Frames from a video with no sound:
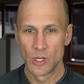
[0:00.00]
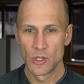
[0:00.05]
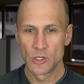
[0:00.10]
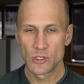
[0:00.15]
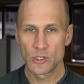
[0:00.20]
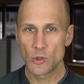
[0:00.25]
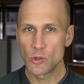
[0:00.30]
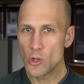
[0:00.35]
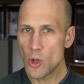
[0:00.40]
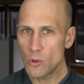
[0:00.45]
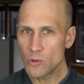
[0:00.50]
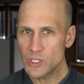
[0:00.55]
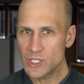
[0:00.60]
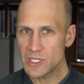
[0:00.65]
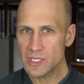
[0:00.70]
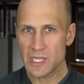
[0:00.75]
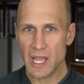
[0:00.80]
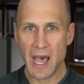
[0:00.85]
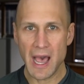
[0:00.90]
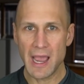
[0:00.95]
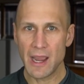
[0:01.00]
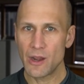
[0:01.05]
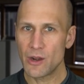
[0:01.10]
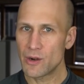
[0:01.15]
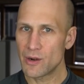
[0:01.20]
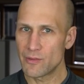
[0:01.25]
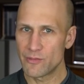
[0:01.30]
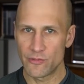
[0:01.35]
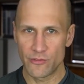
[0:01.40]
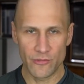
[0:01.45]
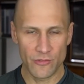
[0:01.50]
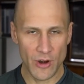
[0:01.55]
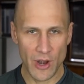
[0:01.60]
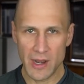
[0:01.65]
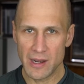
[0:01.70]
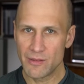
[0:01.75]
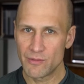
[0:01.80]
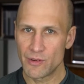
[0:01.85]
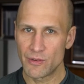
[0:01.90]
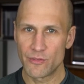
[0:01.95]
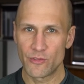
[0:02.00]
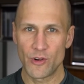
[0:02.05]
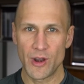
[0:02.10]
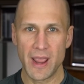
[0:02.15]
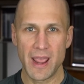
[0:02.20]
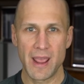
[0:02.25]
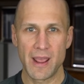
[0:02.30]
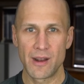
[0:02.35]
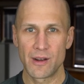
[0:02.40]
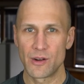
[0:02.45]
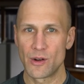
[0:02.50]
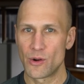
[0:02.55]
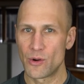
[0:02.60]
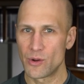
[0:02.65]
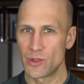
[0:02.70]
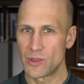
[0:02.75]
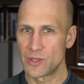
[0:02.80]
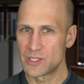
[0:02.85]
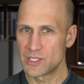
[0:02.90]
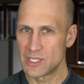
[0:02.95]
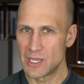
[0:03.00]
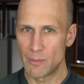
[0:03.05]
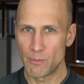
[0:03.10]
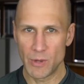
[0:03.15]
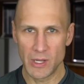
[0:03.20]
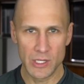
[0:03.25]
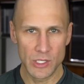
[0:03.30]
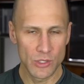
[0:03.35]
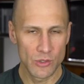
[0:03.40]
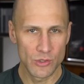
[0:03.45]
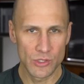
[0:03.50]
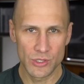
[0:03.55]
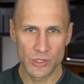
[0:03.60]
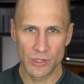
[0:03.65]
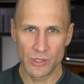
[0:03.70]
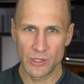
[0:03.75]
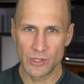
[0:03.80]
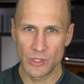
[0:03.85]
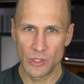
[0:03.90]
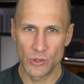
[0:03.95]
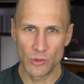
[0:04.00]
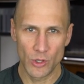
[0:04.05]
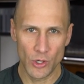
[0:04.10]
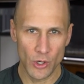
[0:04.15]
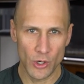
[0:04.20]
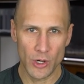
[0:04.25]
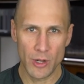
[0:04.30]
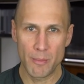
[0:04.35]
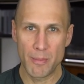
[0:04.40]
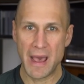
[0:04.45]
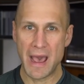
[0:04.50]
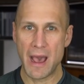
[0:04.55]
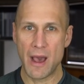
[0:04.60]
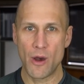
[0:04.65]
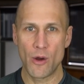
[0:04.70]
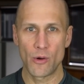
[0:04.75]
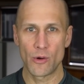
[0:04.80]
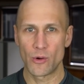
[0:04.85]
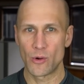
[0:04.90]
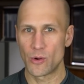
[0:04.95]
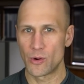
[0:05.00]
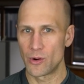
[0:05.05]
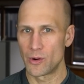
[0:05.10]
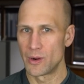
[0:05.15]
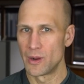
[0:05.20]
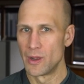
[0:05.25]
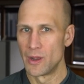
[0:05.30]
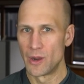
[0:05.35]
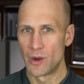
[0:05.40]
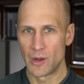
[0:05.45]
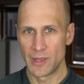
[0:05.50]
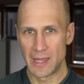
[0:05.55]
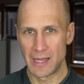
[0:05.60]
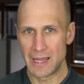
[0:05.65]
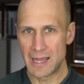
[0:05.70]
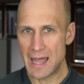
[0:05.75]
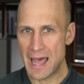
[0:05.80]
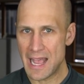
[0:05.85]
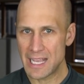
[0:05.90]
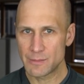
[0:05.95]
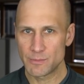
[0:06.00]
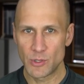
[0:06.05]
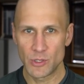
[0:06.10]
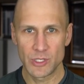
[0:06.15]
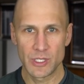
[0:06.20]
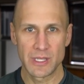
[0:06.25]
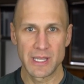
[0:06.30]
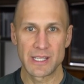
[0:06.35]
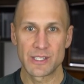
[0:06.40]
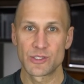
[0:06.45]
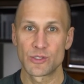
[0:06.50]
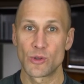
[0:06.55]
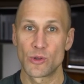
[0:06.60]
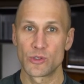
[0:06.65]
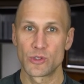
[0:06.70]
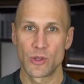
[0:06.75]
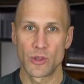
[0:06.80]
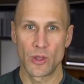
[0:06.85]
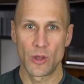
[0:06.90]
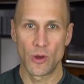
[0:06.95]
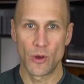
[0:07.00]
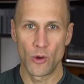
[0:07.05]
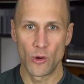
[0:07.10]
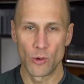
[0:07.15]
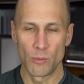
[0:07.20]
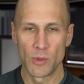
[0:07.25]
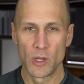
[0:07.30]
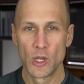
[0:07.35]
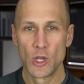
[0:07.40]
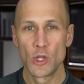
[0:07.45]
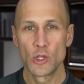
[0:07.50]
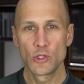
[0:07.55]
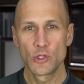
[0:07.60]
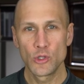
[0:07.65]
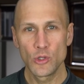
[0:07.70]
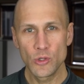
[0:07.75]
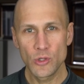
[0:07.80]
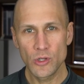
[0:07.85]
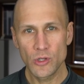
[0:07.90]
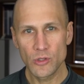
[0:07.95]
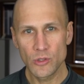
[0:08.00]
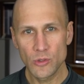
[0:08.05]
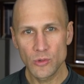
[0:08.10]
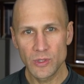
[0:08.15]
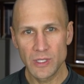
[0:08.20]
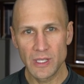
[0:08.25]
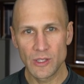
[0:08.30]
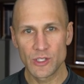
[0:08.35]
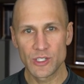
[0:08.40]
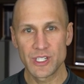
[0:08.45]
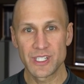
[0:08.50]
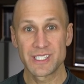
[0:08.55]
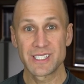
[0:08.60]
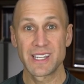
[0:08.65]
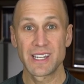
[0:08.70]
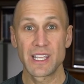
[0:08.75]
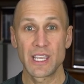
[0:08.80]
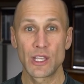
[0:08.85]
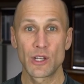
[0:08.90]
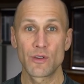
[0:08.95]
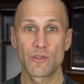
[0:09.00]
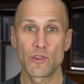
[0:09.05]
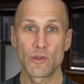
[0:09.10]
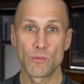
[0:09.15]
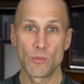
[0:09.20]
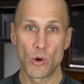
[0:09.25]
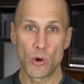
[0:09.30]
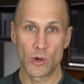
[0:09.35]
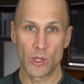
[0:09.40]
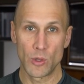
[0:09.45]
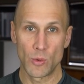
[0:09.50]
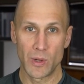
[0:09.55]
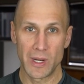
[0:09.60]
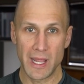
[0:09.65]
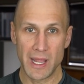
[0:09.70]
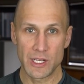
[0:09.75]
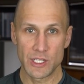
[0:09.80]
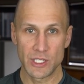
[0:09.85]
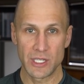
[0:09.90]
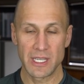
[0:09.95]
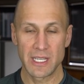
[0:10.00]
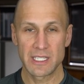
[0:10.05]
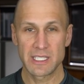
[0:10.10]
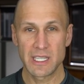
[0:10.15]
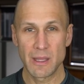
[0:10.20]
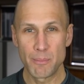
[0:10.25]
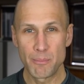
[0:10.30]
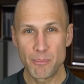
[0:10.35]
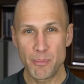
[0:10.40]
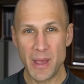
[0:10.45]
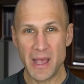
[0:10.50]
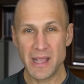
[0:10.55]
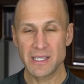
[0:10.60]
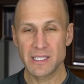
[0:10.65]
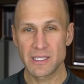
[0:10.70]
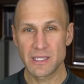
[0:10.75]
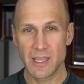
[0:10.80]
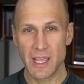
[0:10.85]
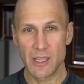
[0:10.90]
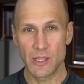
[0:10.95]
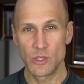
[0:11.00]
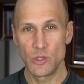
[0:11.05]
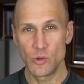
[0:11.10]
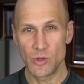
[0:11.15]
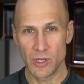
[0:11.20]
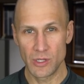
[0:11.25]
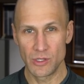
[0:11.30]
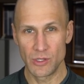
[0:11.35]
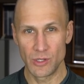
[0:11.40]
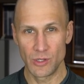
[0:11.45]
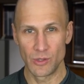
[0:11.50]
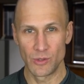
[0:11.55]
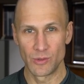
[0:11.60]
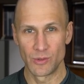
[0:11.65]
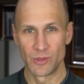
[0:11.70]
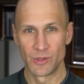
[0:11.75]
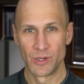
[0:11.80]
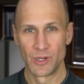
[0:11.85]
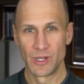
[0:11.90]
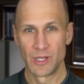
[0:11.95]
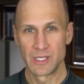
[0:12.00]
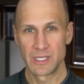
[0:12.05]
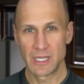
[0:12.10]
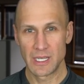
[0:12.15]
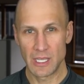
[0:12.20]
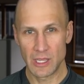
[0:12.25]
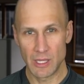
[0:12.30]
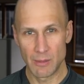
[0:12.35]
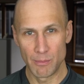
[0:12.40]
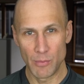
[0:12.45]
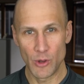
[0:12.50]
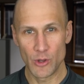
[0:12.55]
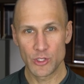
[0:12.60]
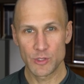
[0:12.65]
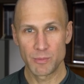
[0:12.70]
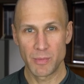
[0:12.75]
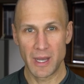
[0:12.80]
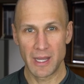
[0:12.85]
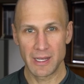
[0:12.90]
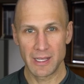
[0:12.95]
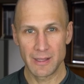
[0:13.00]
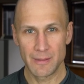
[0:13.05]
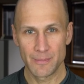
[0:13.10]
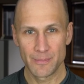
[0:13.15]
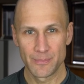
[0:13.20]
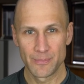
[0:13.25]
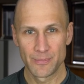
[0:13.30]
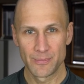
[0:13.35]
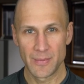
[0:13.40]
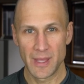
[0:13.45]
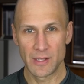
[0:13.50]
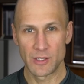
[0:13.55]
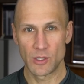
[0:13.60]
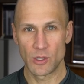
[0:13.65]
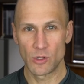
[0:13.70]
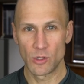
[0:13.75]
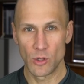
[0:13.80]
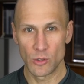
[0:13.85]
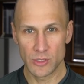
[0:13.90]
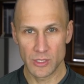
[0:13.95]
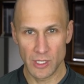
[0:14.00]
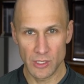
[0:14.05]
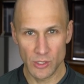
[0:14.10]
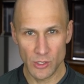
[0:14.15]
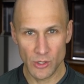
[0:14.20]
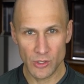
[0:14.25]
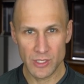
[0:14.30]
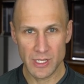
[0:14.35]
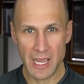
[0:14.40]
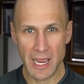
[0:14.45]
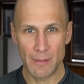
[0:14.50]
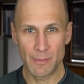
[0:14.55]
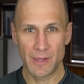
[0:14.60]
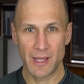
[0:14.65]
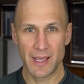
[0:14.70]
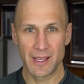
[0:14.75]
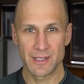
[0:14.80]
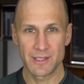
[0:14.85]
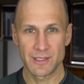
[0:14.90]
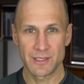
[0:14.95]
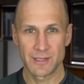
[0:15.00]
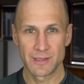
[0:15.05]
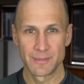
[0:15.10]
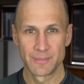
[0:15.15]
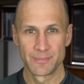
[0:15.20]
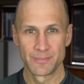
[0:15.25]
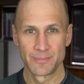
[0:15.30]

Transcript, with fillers: So don't just hire a friend of a friend or someone you heard about or the last person that sold you the home. Do your due diligence and interview more than one agent. It's the best thing you can do to get the most money and to close on your timelines